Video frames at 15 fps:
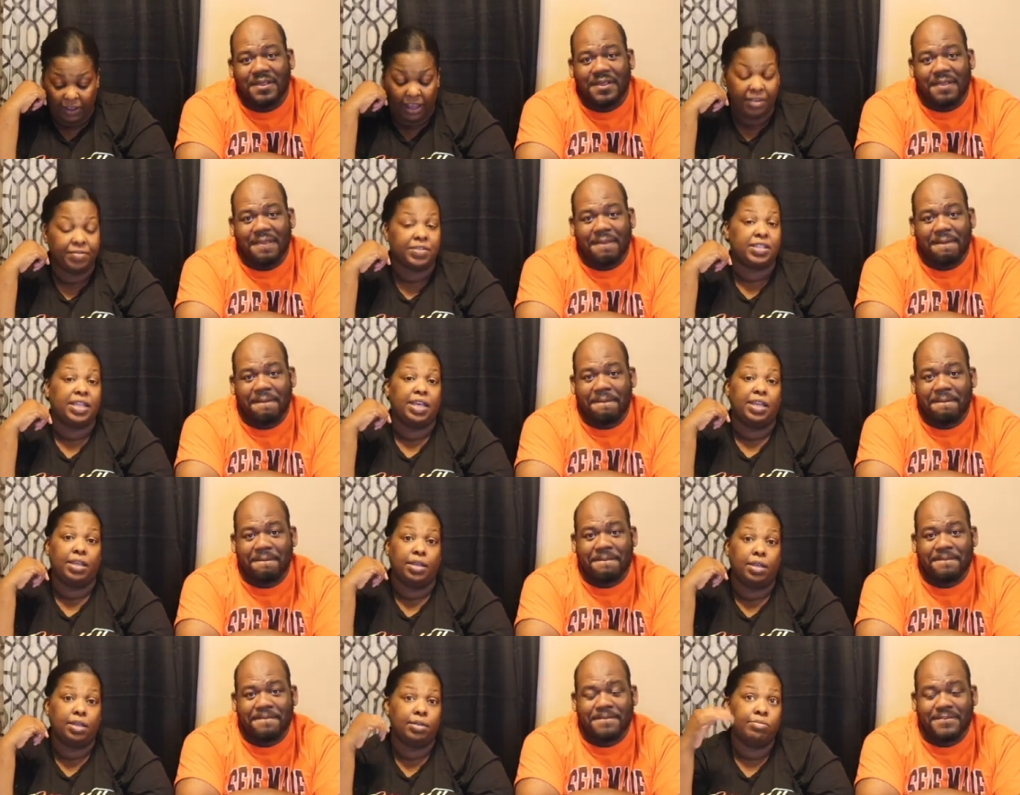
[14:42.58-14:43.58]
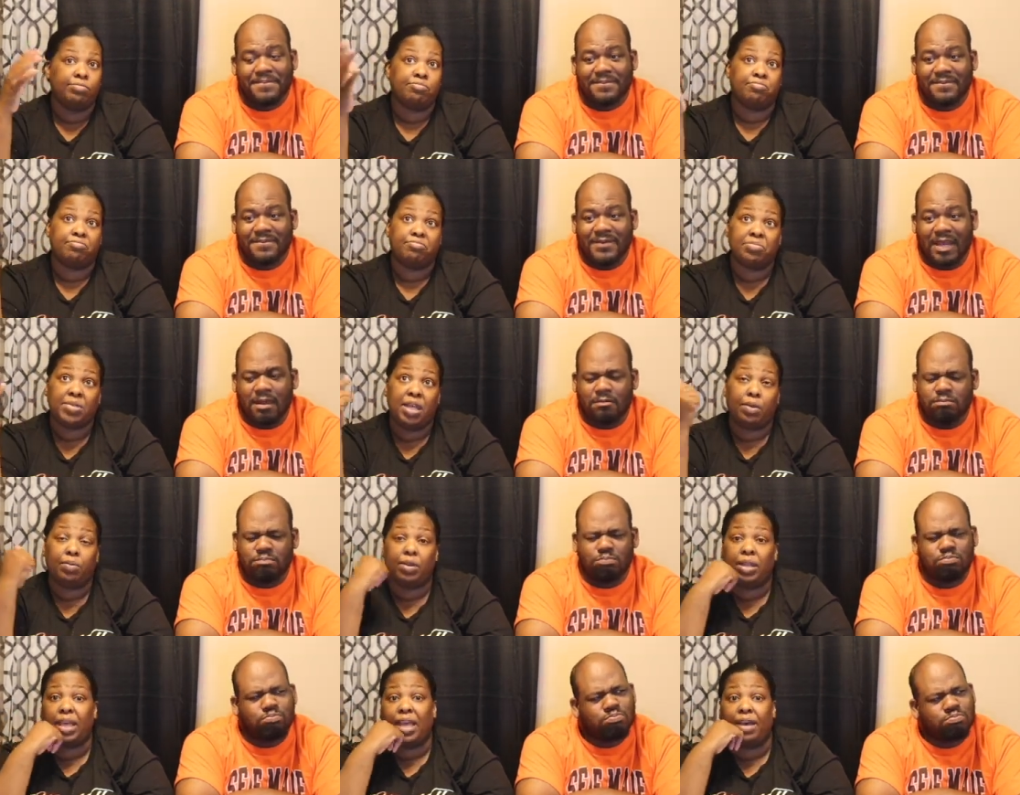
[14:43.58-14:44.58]
Speaker 1: Favorite city? Don't
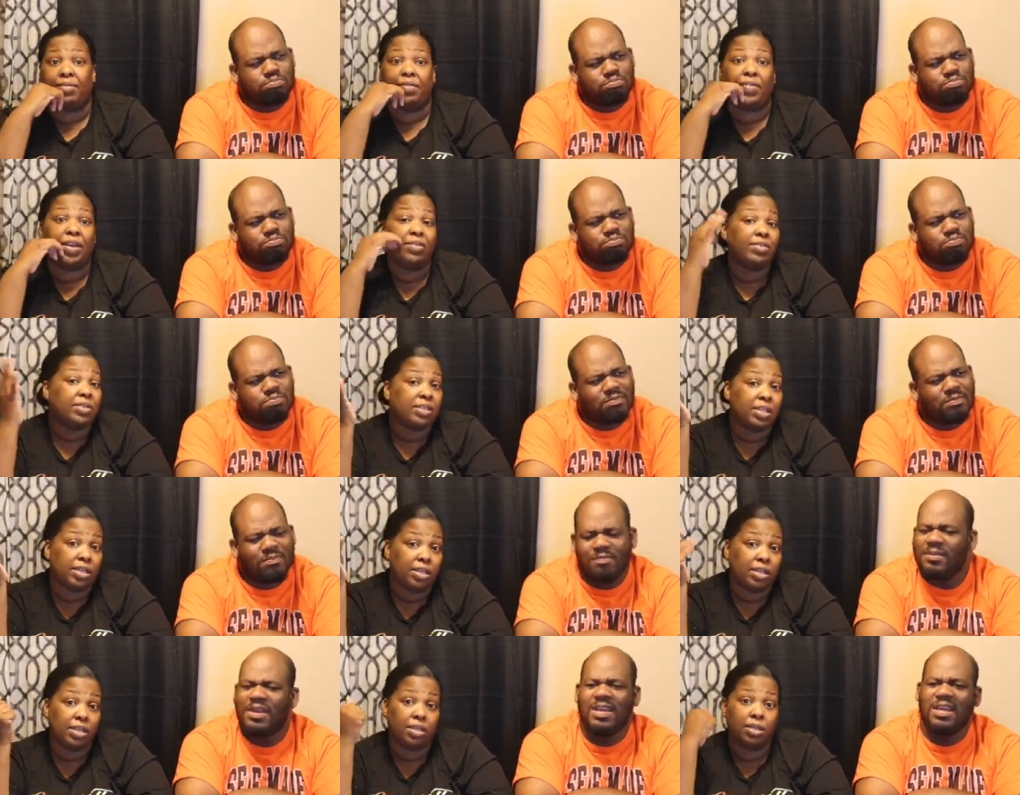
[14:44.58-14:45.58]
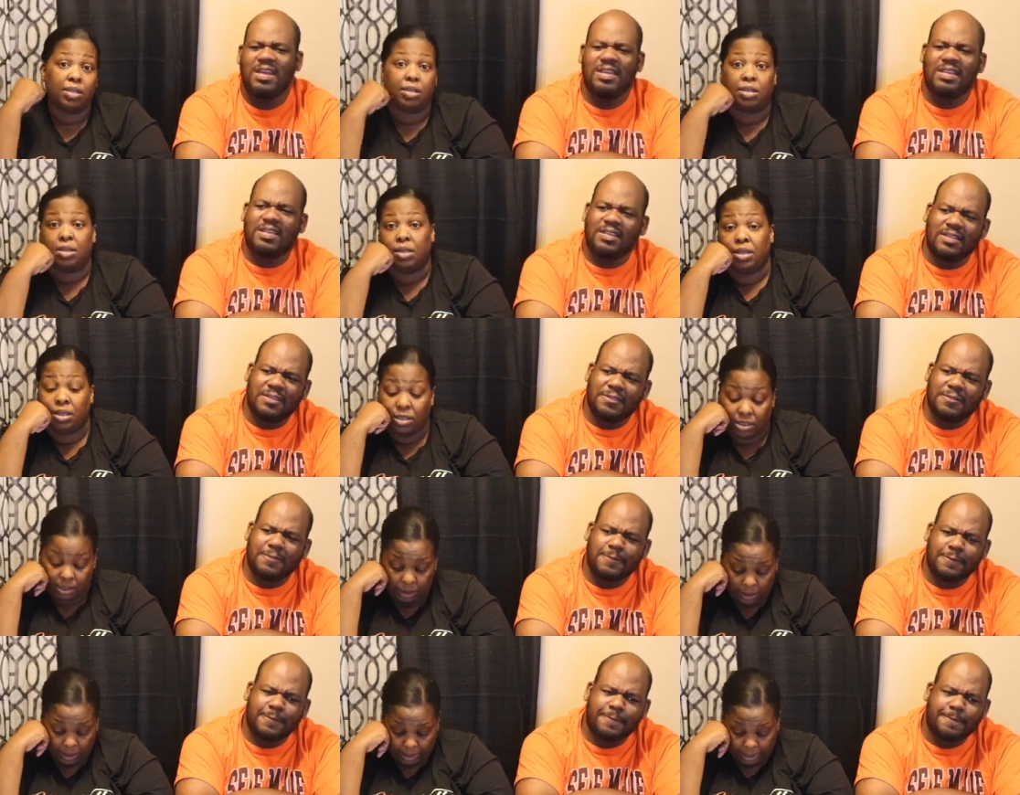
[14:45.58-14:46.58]
really have a favorite city. Me either.
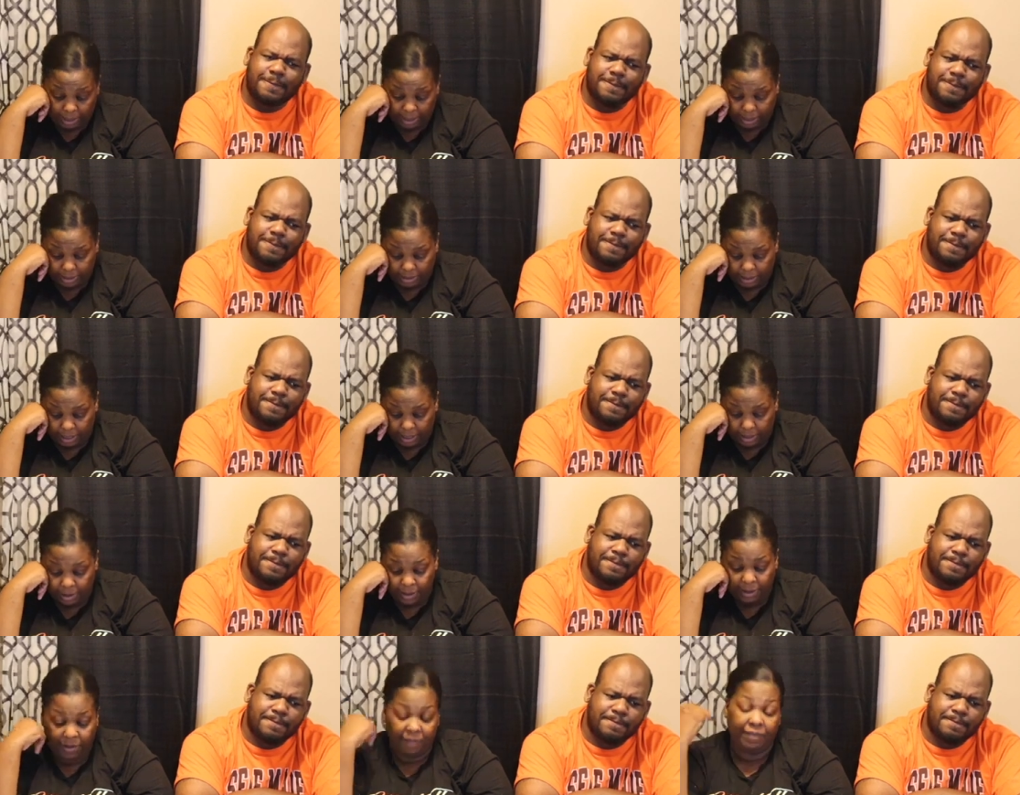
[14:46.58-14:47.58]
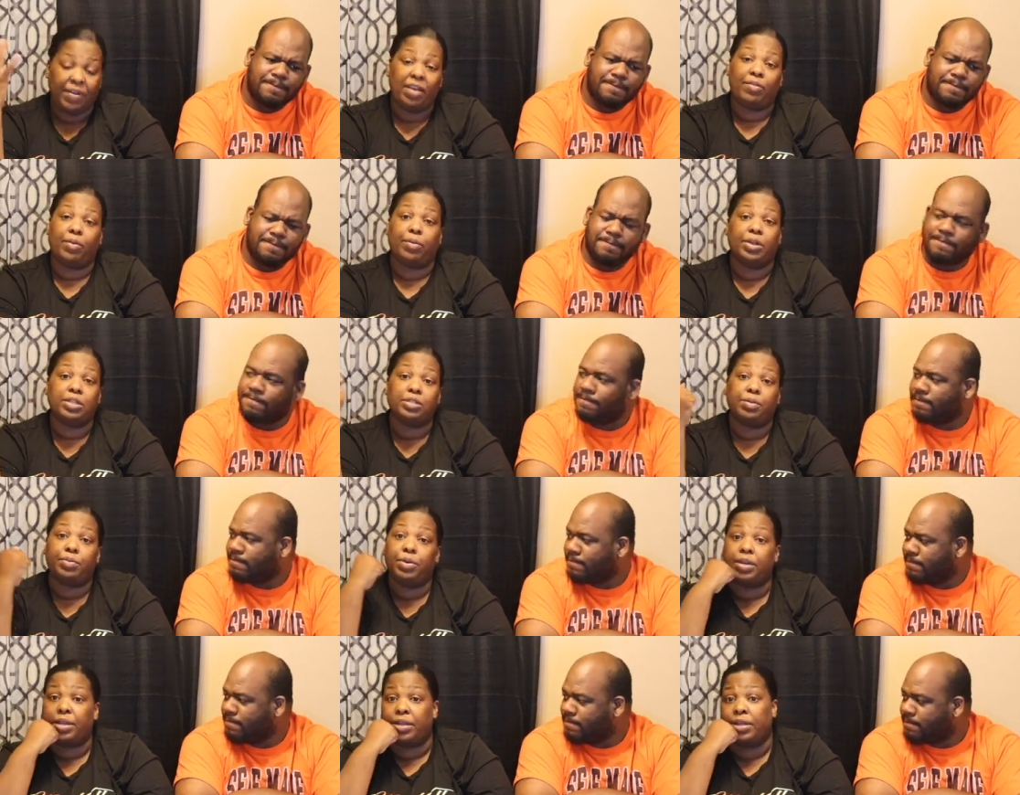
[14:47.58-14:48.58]
So I can't answer that. Favorite
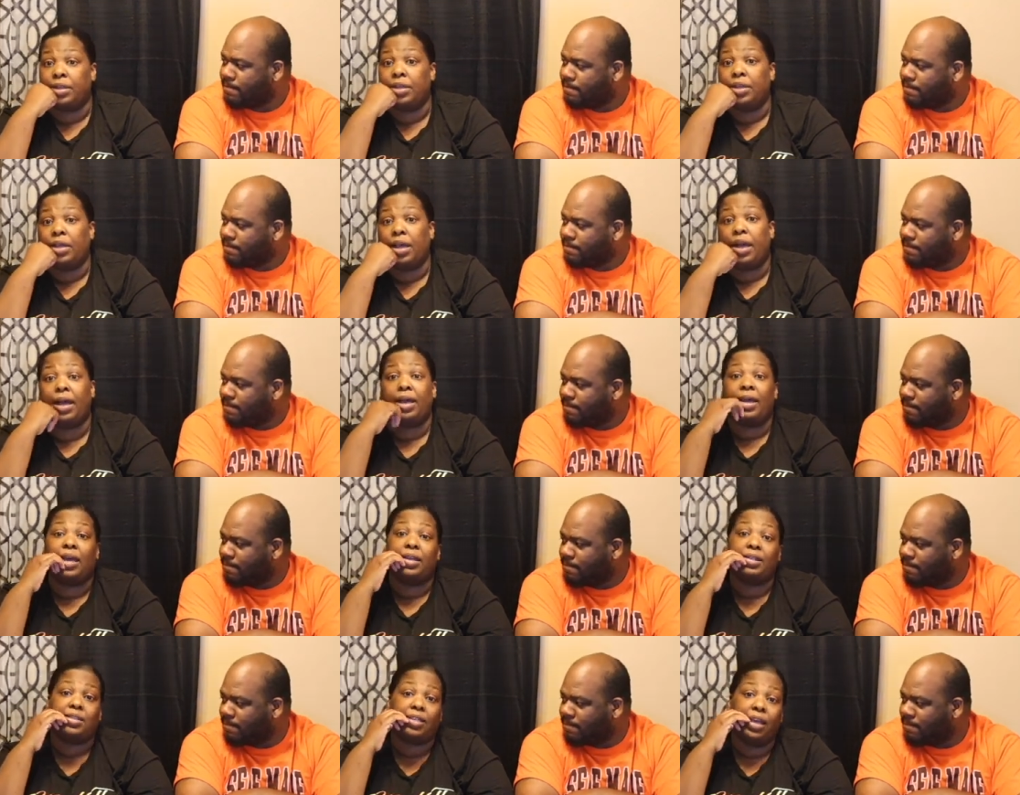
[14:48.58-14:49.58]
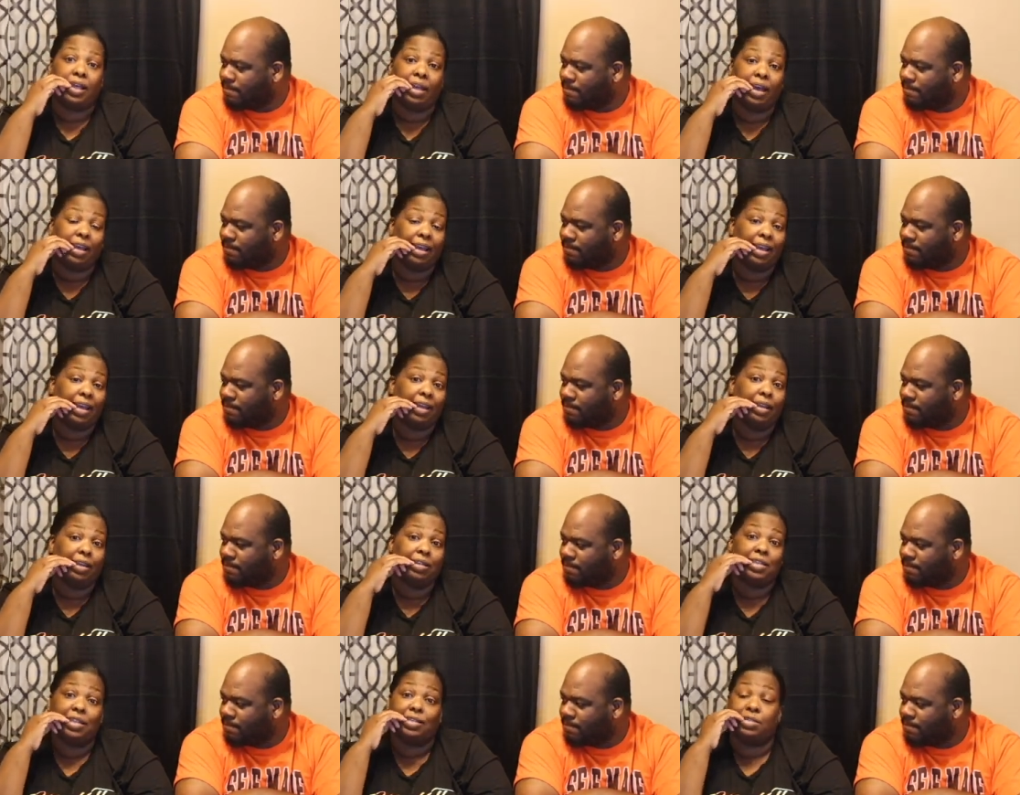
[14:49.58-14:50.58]
restaurant? I gotta say I
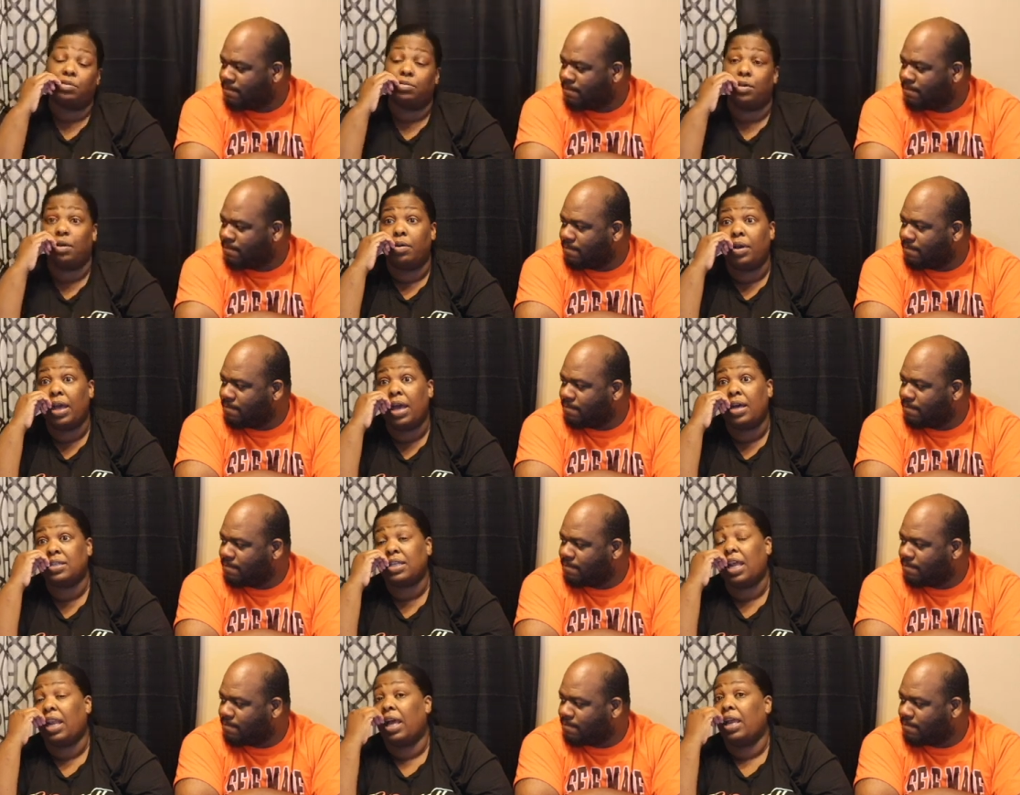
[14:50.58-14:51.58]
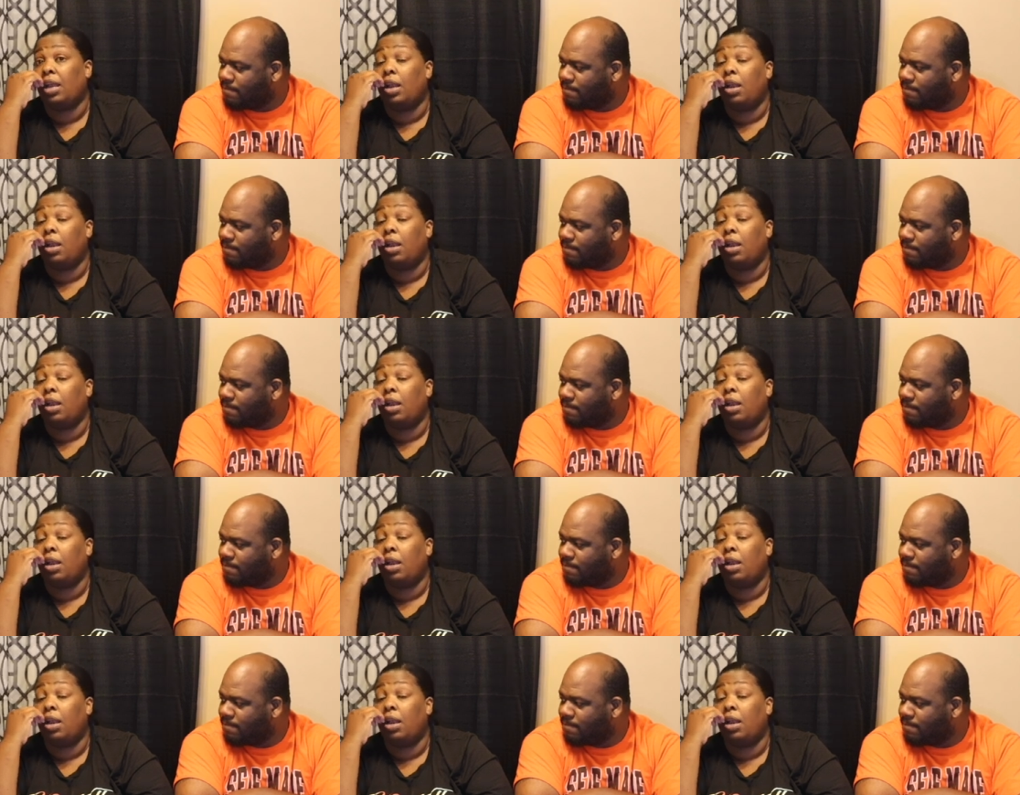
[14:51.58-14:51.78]
like Texas Roadhouse. I like